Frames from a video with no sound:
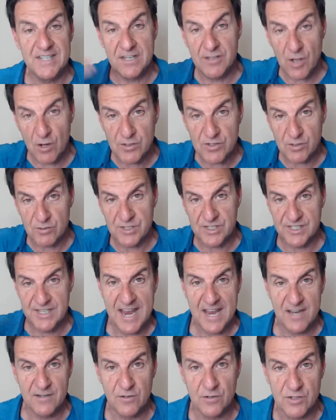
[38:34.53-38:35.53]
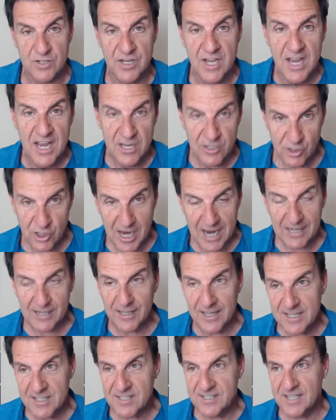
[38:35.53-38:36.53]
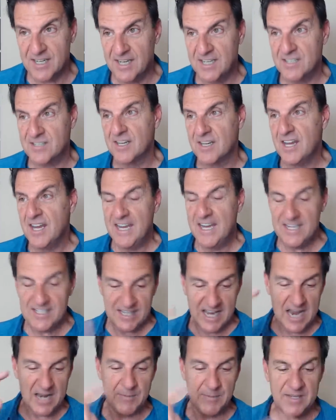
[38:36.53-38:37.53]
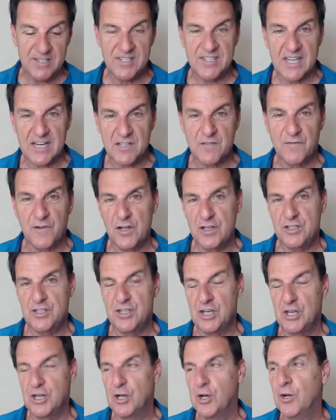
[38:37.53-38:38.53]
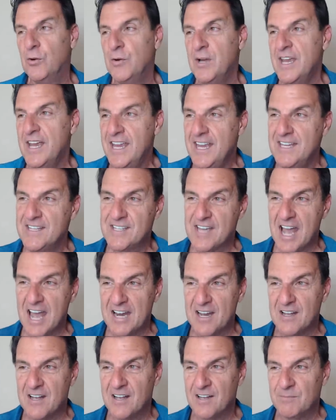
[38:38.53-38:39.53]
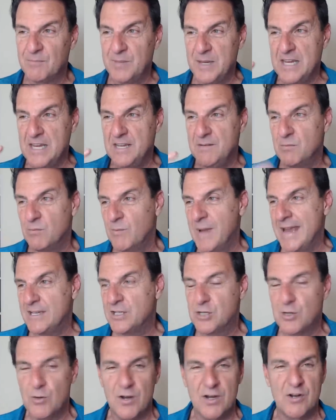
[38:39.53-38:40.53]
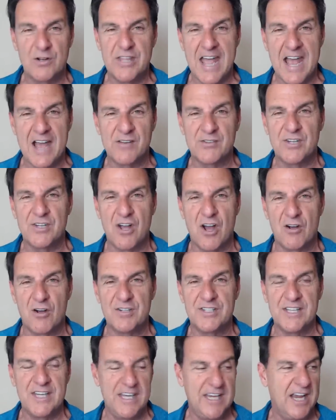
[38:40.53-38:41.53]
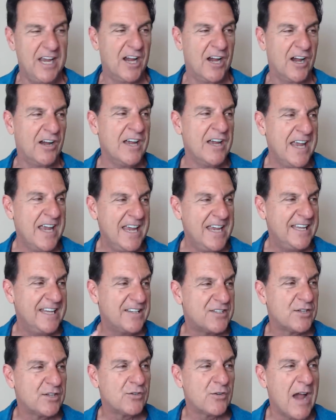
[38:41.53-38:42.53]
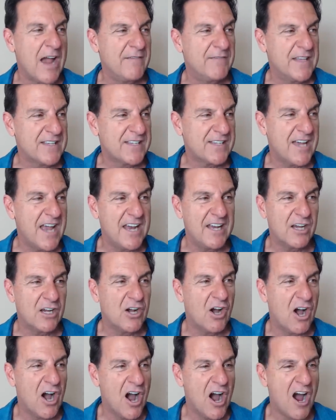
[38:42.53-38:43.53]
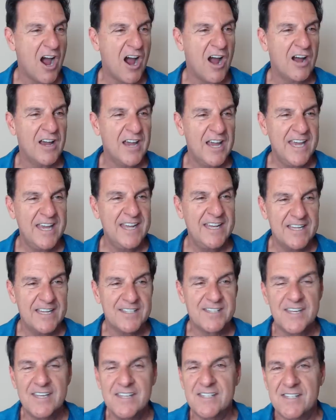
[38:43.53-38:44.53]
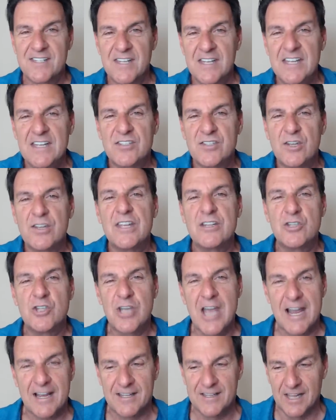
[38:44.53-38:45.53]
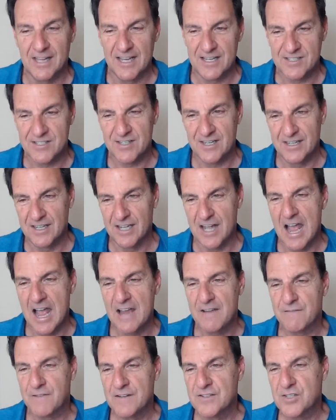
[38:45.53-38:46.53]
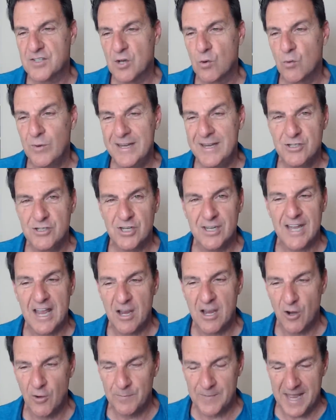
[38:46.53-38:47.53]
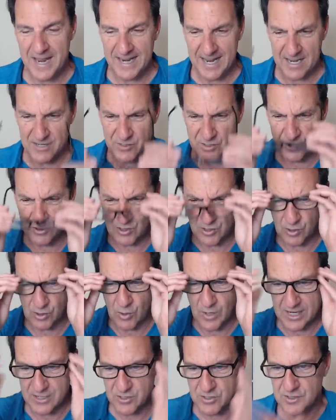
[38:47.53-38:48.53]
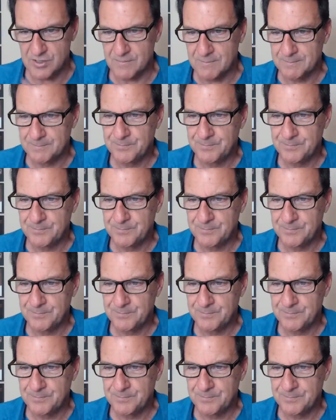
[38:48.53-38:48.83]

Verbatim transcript: Those are standards. Checklist is he's got to be six foot two. He's got to be make two hundred thousand dollars a year. He needs to drive this kind of car. He needs these. These are the checklists in life. And so, Weijin, I hope that answers your question.